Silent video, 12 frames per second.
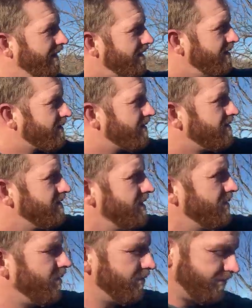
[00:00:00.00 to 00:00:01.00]
You can see an
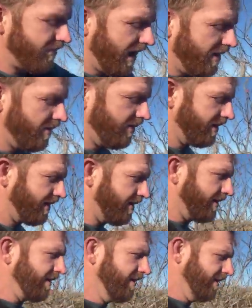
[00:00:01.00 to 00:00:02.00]
old dry one here.